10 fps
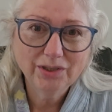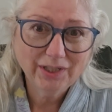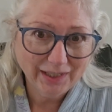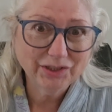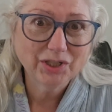
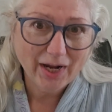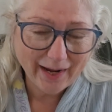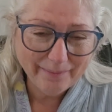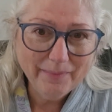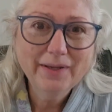takes
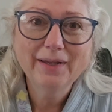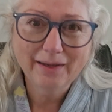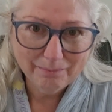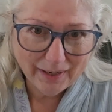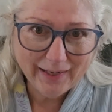time
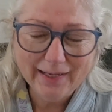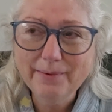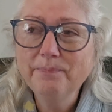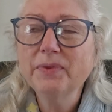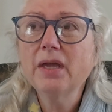and
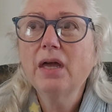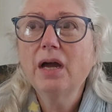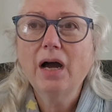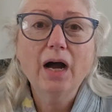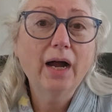money,
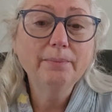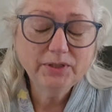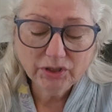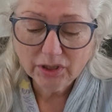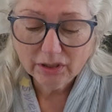I'm
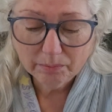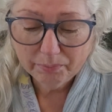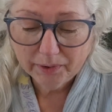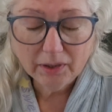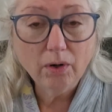just going to
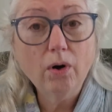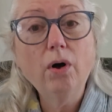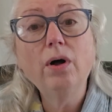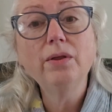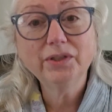print
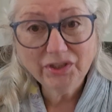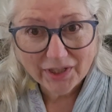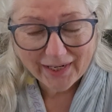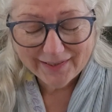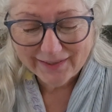all the
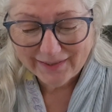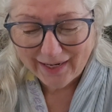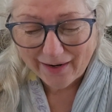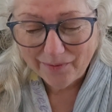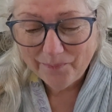sizes
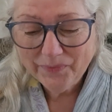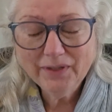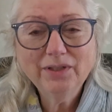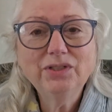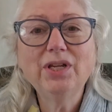out,
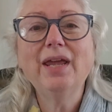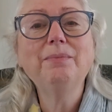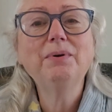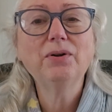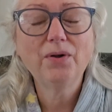
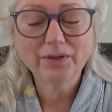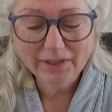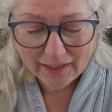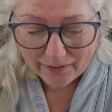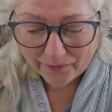tape it all
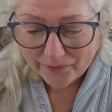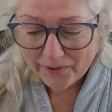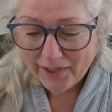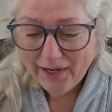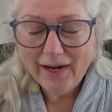together,
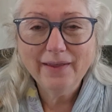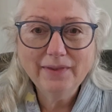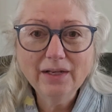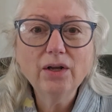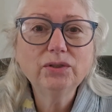and
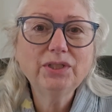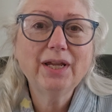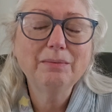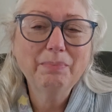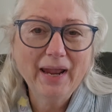then I'll
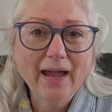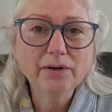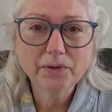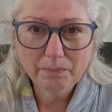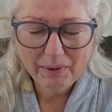take
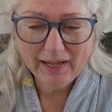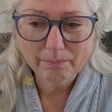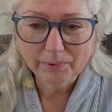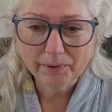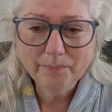pattern
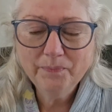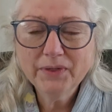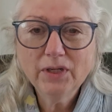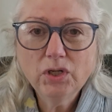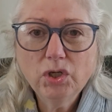paper,
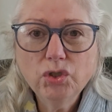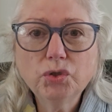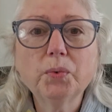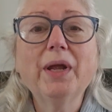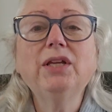
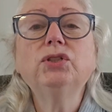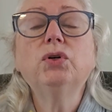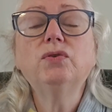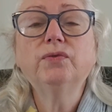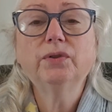trace
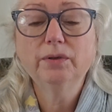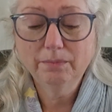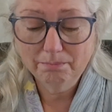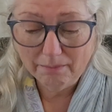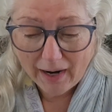over
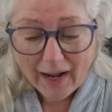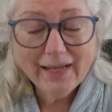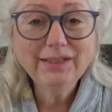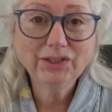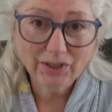
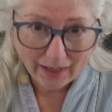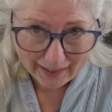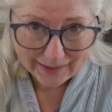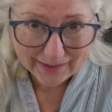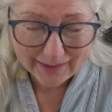my
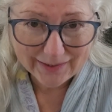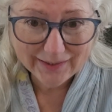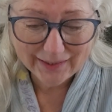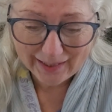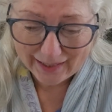sizes
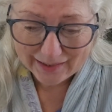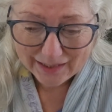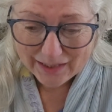that,